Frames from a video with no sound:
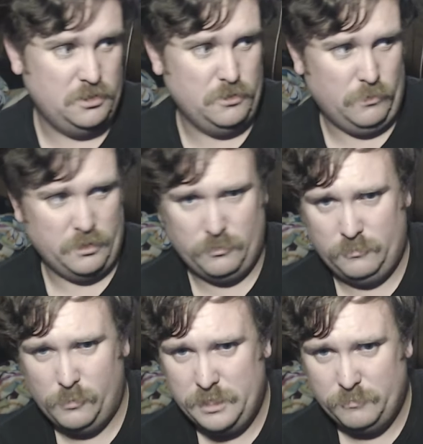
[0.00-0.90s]
Do you want to
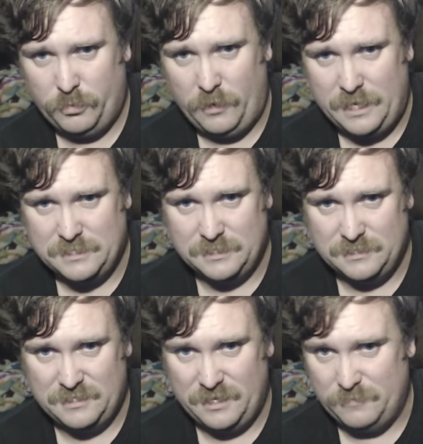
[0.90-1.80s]
win prizes
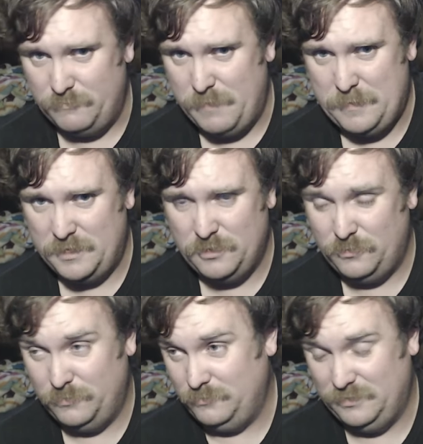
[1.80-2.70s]
that maybe
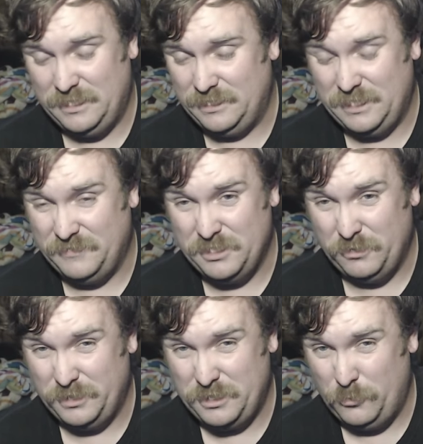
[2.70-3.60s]
you didn't even know
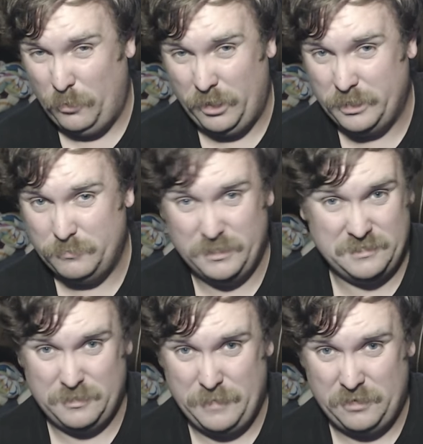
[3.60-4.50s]
that you wanted, but
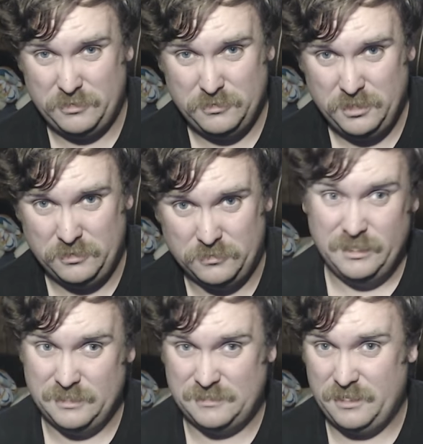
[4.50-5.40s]
somehow you do?
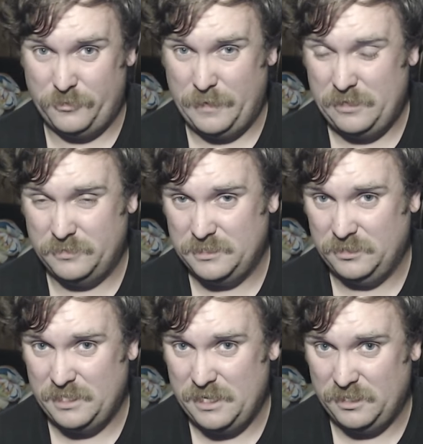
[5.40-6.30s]
Then stick around until
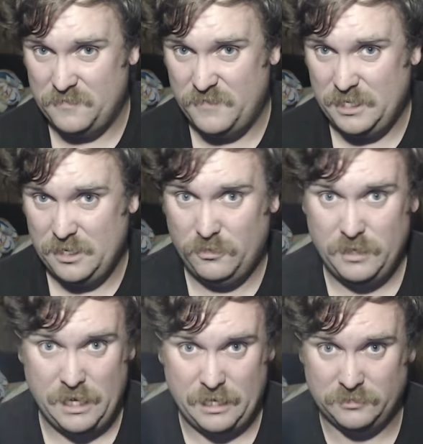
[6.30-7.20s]
the end of the video,
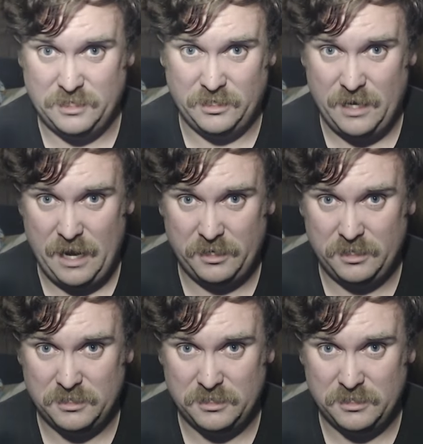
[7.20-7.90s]
and I'll tell you how you can